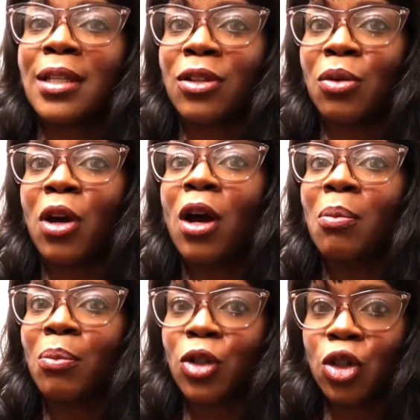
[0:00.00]
in
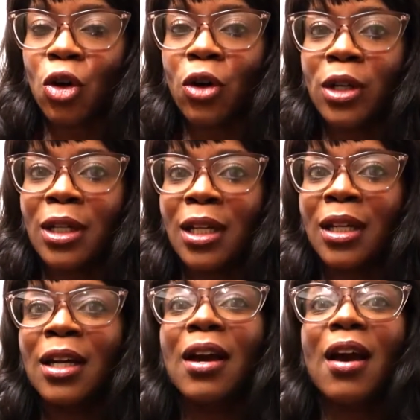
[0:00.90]

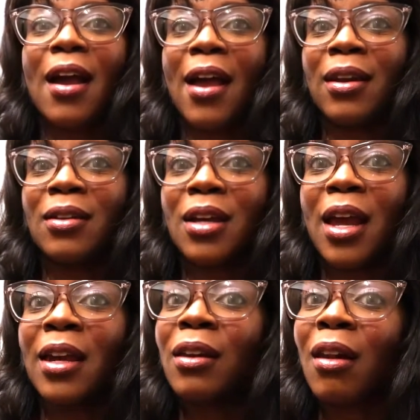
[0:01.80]
maturity and
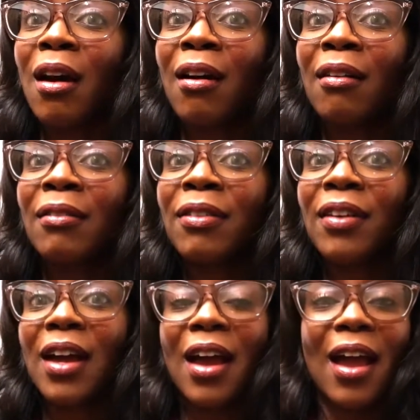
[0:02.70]
in love
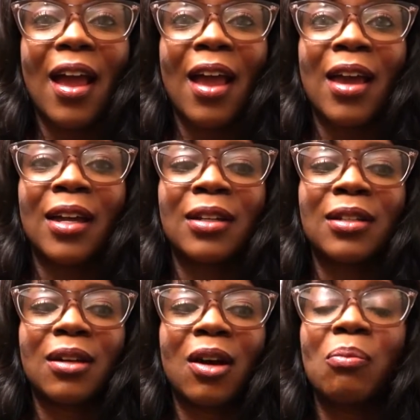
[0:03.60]
and
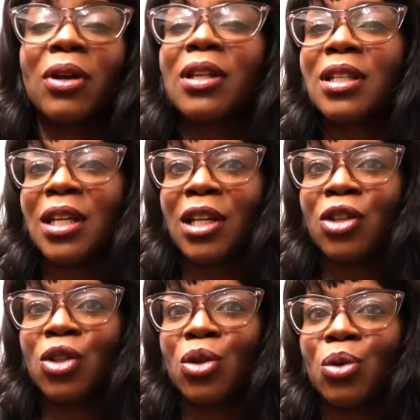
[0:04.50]

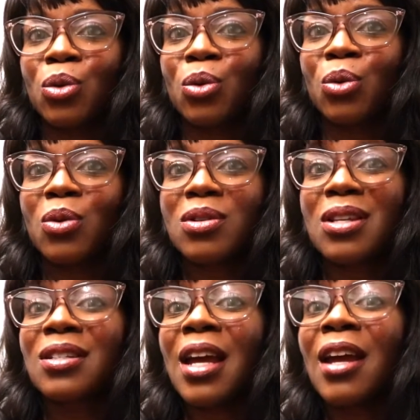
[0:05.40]
ability to
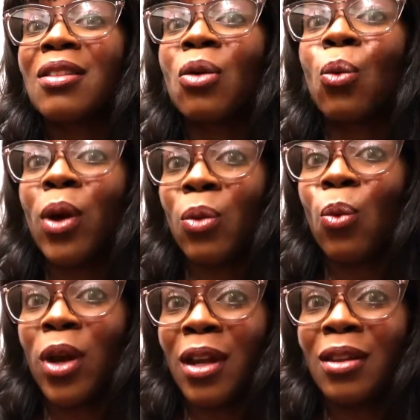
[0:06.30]
sustain the
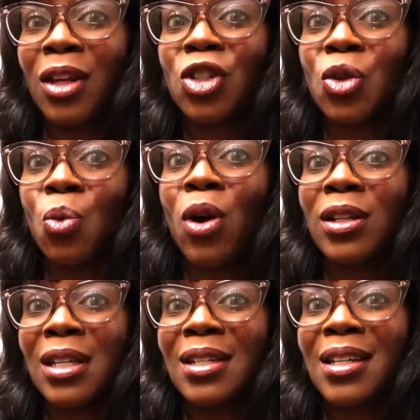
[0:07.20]
win-win that you
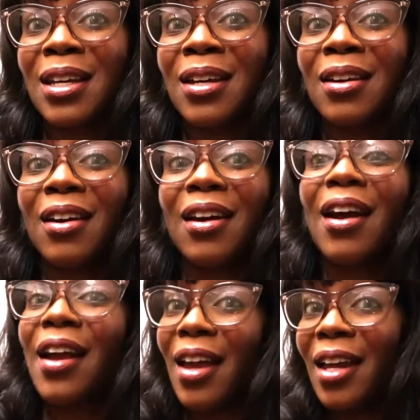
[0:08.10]
want to see
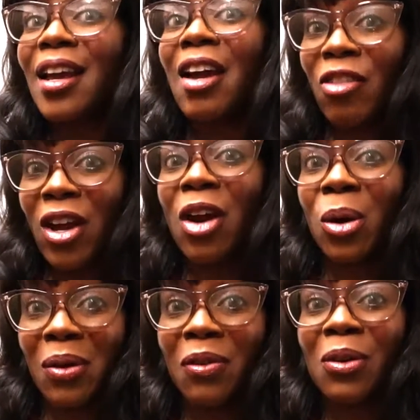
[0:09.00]
in every
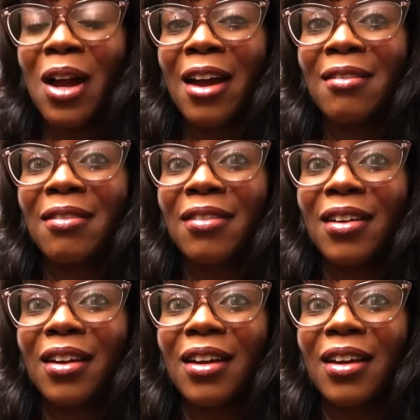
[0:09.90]
area of your life.